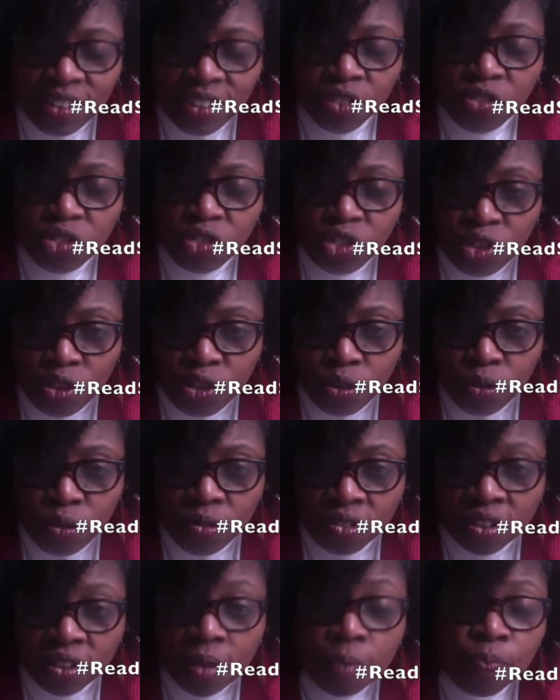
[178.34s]
to
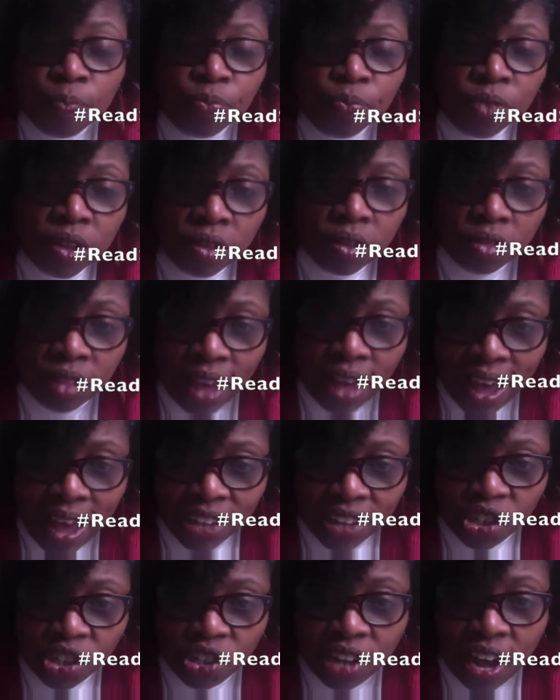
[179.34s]
use the
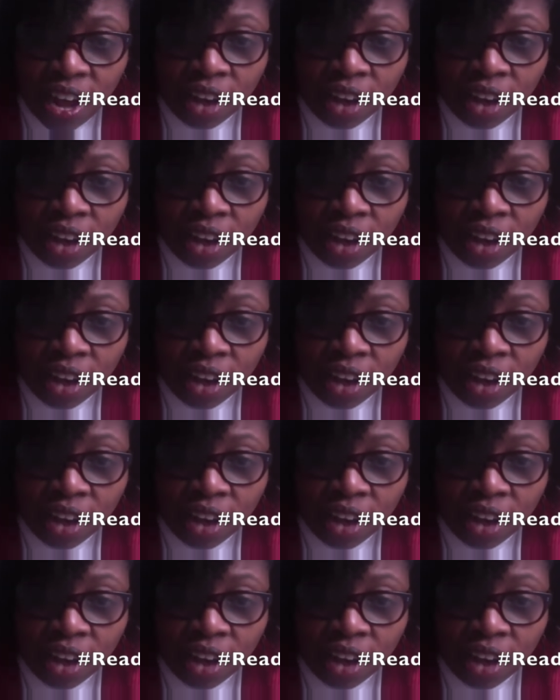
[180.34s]
hashtag